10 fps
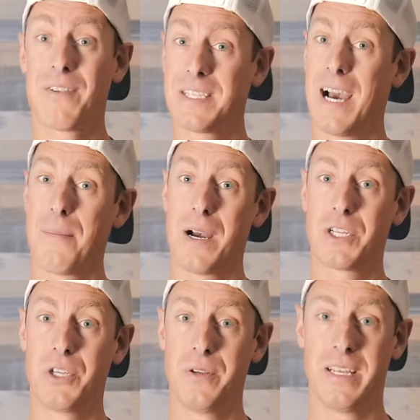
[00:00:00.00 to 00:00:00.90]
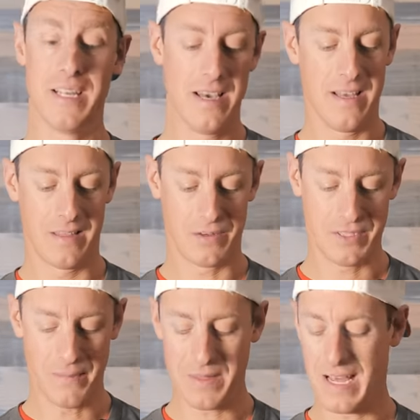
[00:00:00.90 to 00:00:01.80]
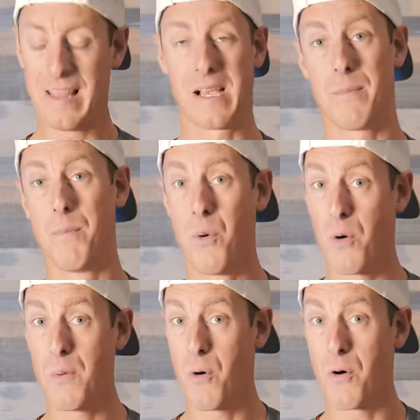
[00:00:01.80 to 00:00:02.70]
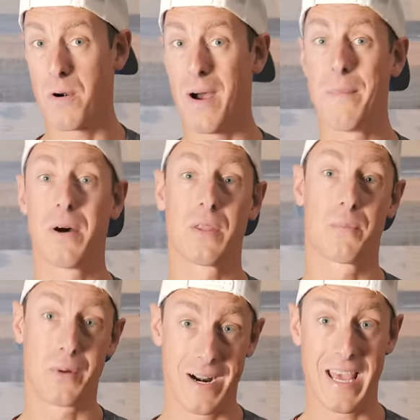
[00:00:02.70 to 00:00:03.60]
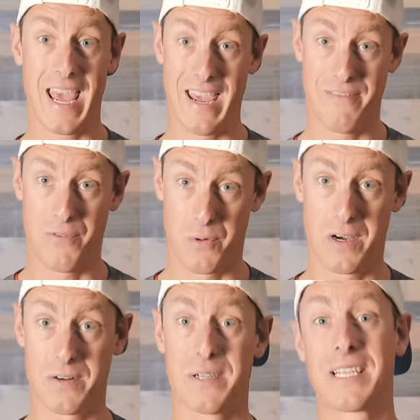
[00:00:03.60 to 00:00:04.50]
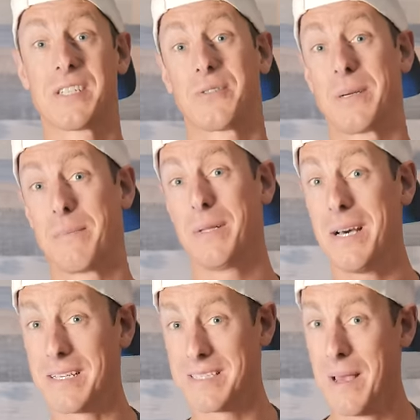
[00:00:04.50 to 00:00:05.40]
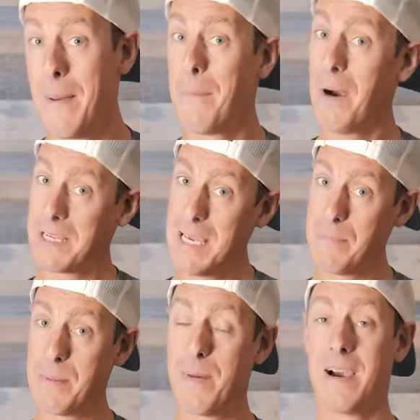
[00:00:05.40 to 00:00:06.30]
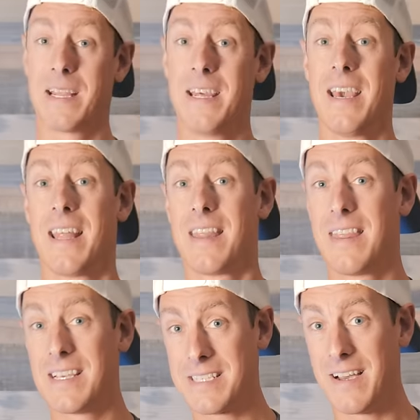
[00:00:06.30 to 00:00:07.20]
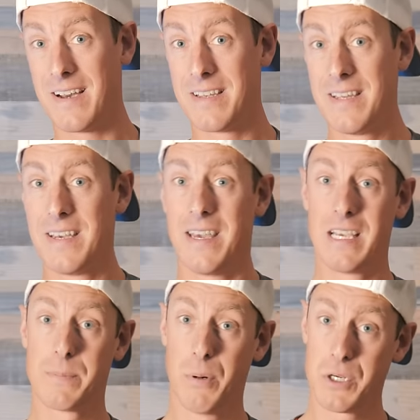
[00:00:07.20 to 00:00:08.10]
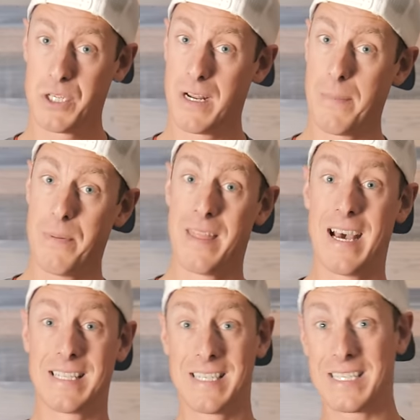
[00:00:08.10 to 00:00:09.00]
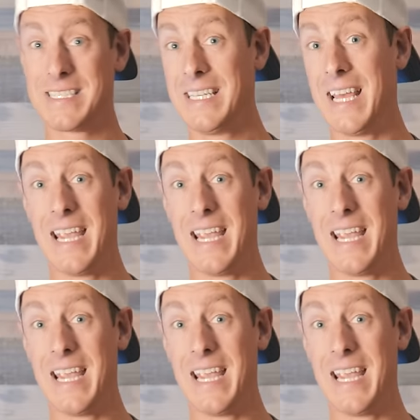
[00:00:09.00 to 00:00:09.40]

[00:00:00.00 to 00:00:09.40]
every time I shoot it. There's something I like more and more about the Beretta A400 Xtreme Plus. But keep in mind, this gun is pushing up in that $1,600